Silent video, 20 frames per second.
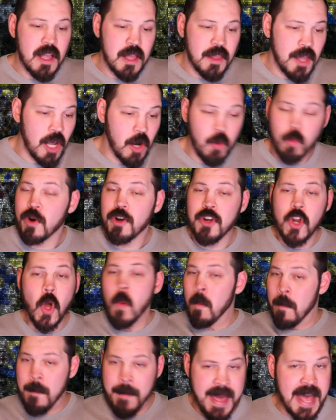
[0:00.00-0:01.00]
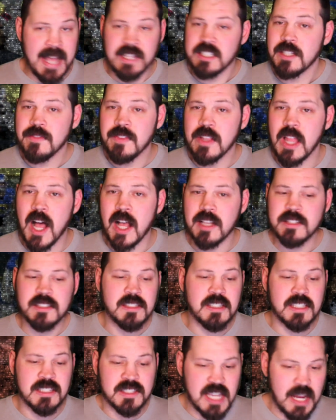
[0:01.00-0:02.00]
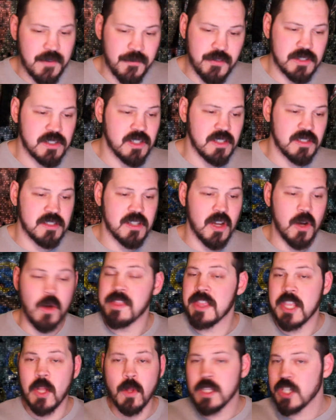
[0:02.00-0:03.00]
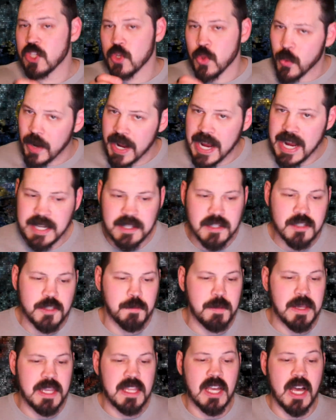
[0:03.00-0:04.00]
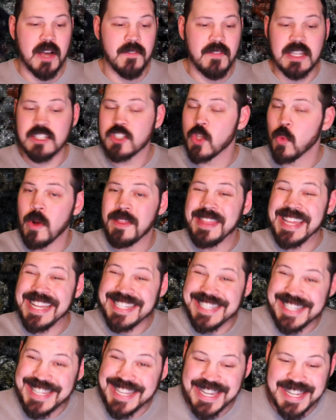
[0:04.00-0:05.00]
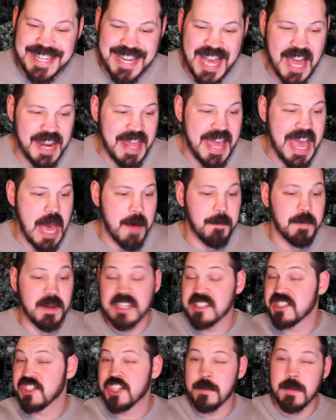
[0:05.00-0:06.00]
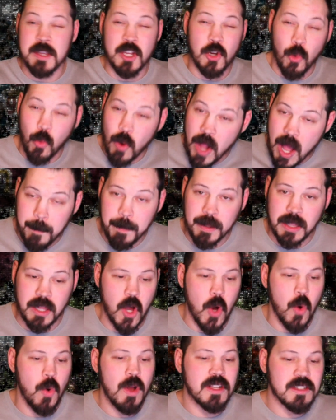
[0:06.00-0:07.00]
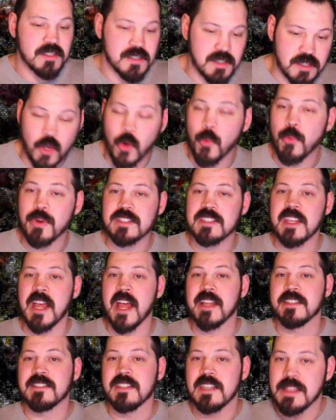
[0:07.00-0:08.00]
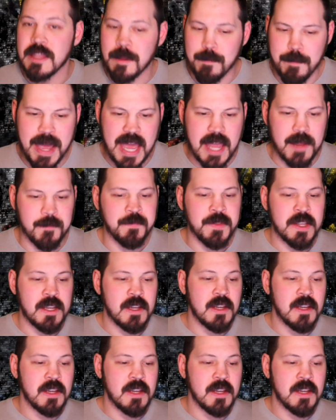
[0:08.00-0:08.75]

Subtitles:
There were no massive losses in San Francisco, and the only trade to speak of is the one that did not happen, as Jimmy Garoppolo still resides in the Bay.